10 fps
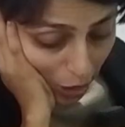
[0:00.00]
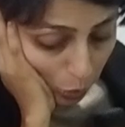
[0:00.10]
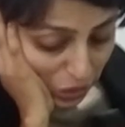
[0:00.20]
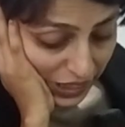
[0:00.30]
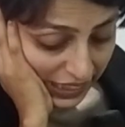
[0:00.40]
I
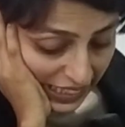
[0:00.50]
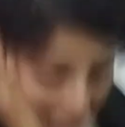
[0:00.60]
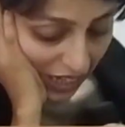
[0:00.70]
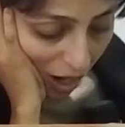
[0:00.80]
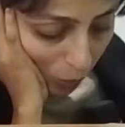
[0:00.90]
could
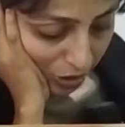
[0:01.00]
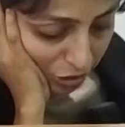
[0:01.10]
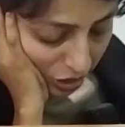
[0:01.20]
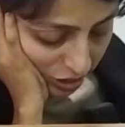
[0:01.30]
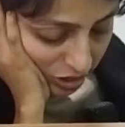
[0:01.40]
see how
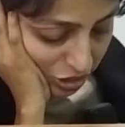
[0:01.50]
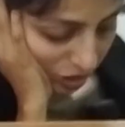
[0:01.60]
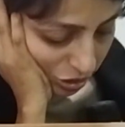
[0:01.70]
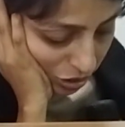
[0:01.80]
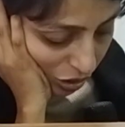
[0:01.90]
historical
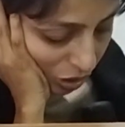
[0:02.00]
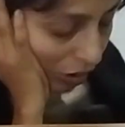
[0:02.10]
junctures